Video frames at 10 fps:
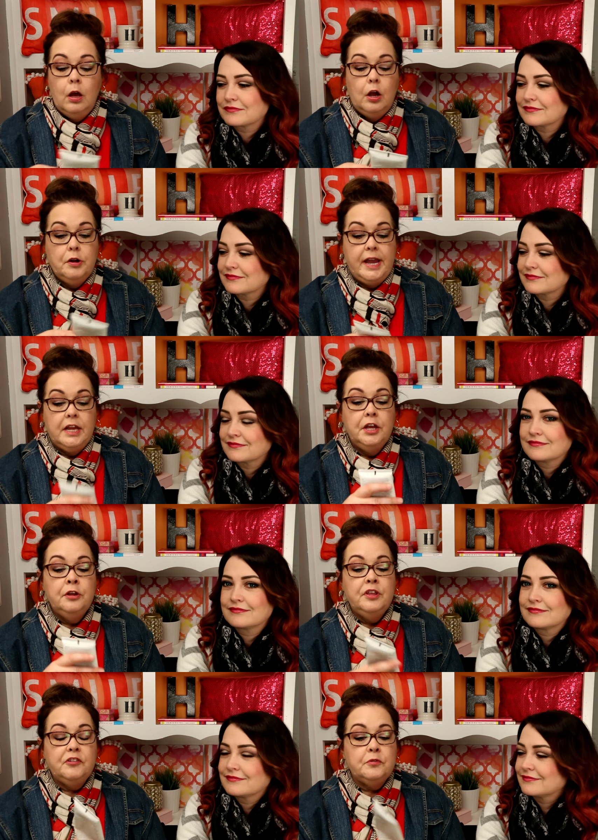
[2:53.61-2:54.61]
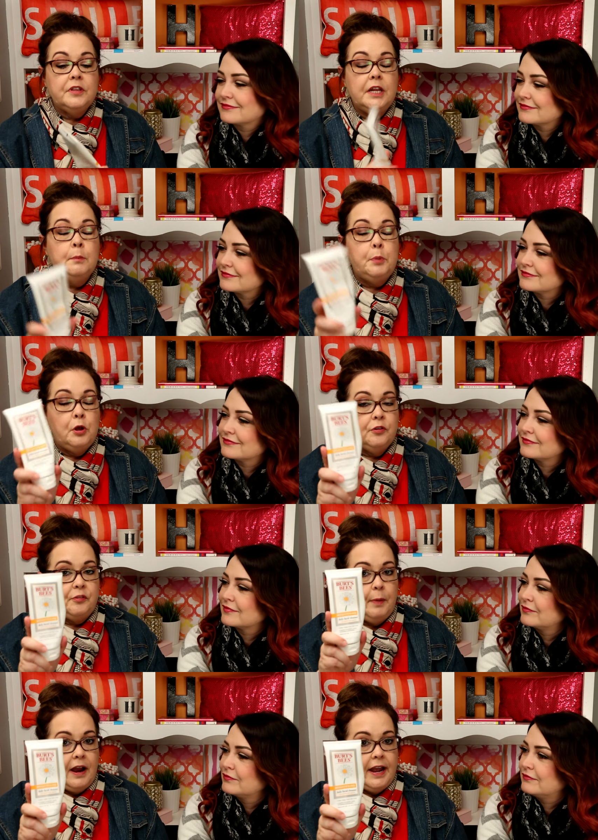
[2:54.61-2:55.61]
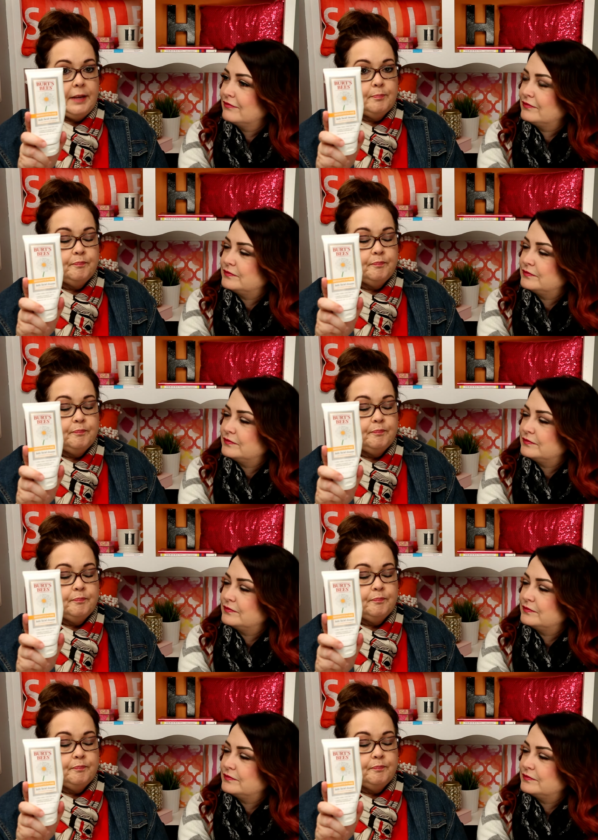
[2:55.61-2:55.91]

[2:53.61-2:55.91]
Speaker 1: Okay, this was an impulse buy